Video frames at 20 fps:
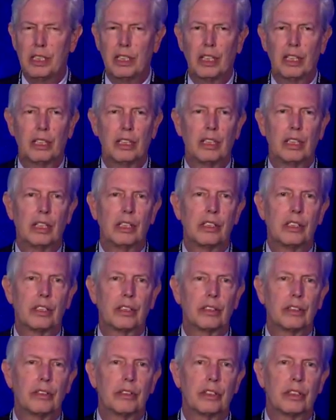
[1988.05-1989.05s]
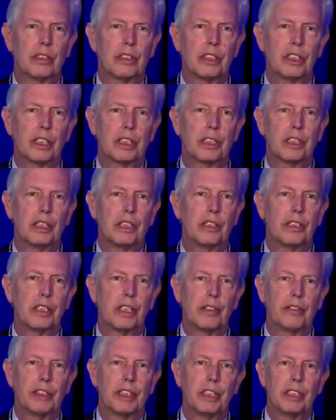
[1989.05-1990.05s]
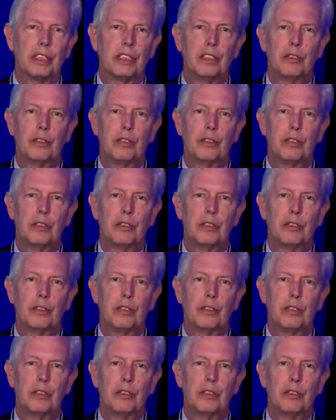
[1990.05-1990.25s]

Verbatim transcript: And until you turn 16 or 17,